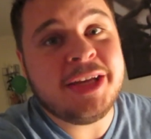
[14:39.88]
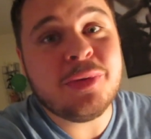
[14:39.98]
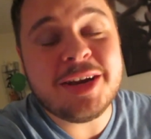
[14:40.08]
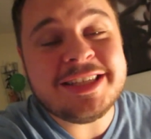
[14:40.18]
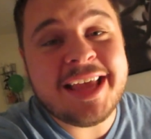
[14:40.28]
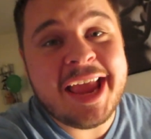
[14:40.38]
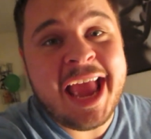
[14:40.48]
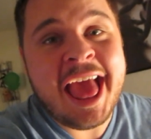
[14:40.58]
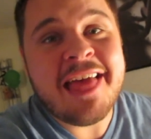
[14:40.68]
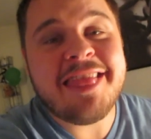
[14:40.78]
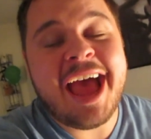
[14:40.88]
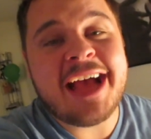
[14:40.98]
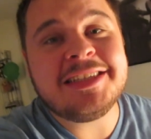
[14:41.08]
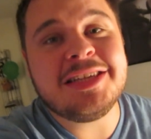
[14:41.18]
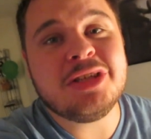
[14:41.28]
I did wanna say
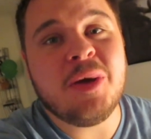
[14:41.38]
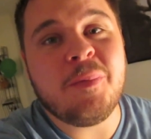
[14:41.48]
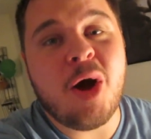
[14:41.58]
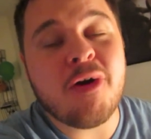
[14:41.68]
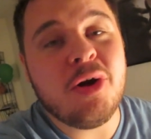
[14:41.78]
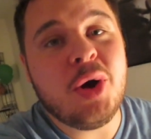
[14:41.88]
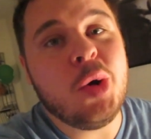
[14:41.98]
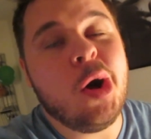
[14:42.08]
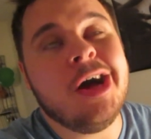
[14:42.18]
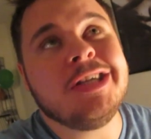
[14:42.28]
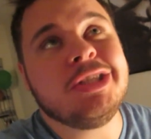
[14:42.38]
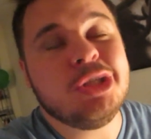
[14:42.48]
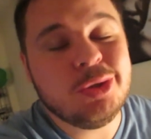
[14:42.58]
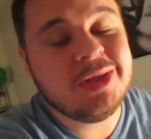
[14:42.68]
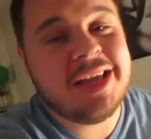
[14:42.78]
that tomorrow on
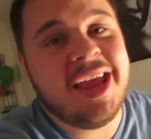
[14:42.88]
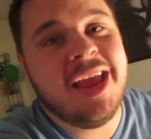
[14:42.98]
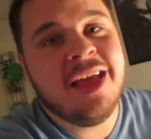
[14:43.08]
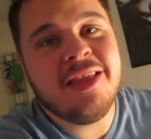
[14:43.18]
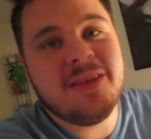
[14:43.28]
Tuesday,